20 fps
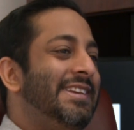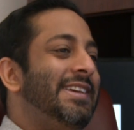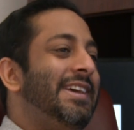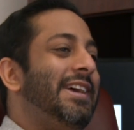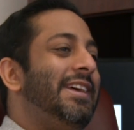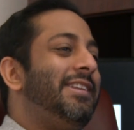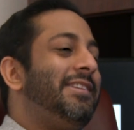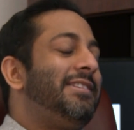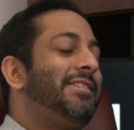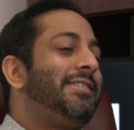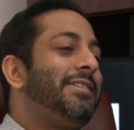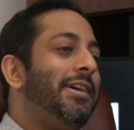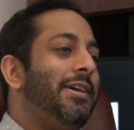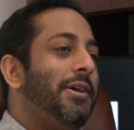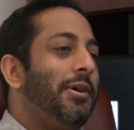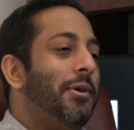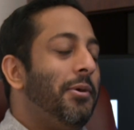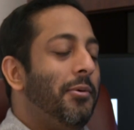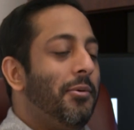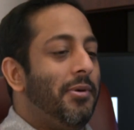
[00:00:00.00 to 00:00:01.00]
And
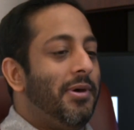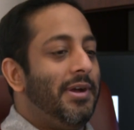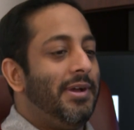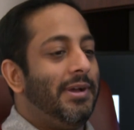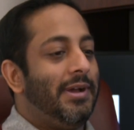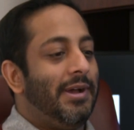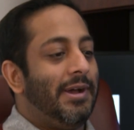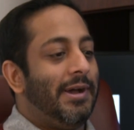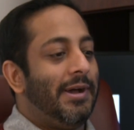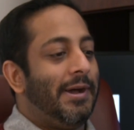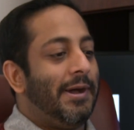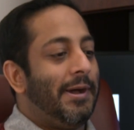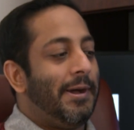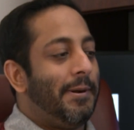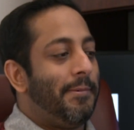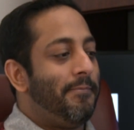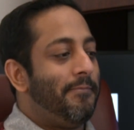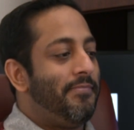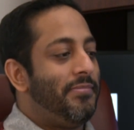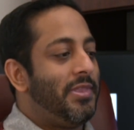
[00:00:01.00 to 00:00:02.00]
so
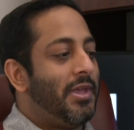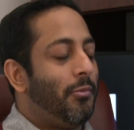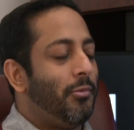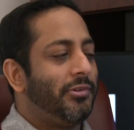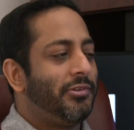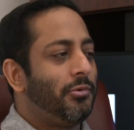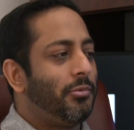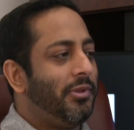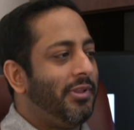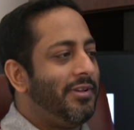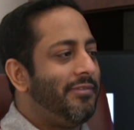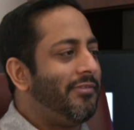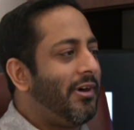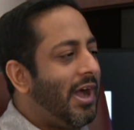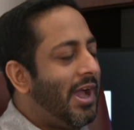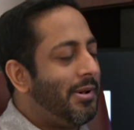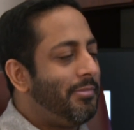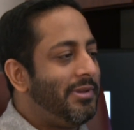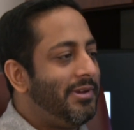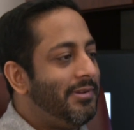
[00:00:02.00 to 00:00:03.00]
I wasn't really
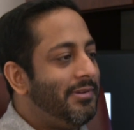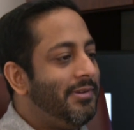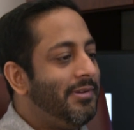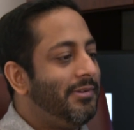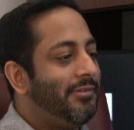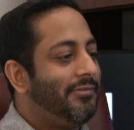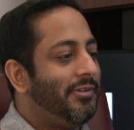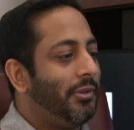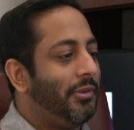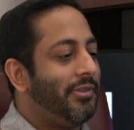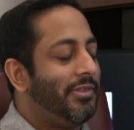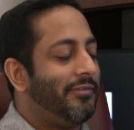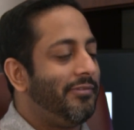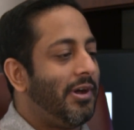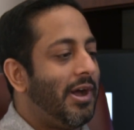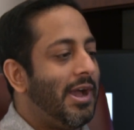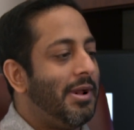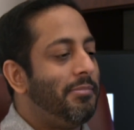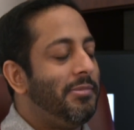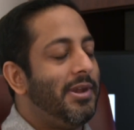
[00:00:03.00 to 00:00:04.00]
feeling the
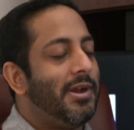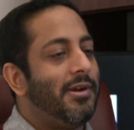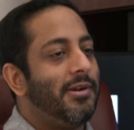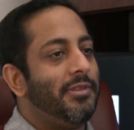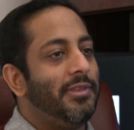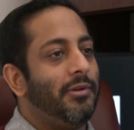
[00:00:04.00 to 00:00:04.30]
vibe there.